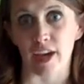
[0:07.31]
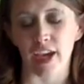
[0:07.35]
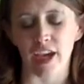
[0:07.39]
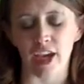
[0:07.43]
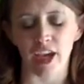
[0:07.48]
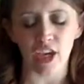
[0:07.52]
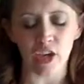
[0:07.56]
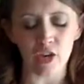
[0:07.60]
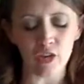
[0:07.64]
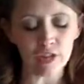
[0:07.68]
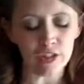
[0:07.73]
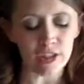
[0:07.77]

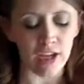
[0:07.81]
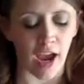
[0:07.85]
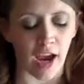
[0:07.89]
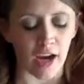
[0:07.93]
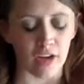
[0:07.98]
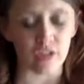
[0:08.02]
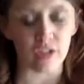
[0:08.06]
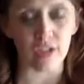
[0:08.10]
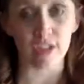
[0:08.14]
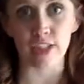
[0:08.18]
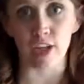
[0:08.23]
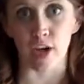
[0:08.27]
It used to
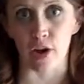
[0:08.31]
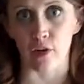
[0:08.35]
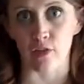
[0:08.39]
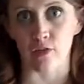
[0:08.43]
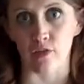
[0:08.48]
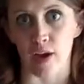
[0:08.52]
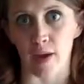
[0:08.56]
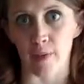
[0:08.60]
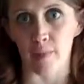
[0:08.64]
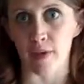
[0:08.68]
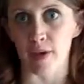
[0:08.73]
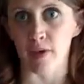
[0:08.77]
actually
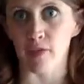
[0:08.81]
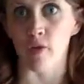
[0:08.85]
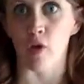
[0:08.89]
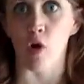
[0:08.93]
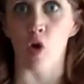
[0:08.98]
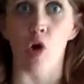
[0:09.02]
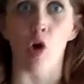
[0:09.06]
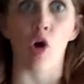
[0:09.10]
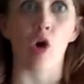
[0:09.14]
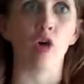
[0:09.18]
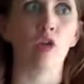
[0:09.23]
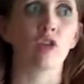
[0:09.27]
terrify me. Of
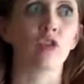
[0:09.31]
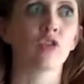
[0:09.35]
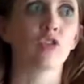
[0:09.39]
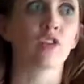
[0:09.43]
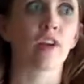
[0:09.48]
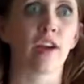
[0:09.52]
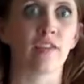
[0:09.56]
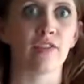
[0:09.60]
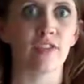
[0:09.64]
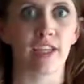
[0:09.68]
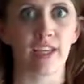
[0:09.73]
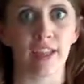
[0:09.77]
all the
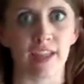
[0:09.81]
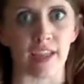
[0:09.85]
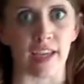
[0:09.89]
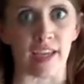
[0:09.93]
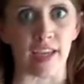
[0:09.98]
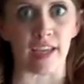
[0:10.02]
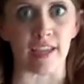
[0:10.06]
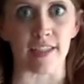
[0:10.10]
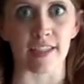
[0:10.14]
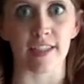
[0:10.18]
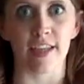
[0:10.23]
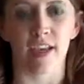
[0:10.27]
crafting
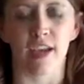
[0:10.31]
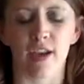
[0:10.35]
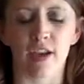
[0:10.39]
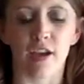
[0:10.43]
things,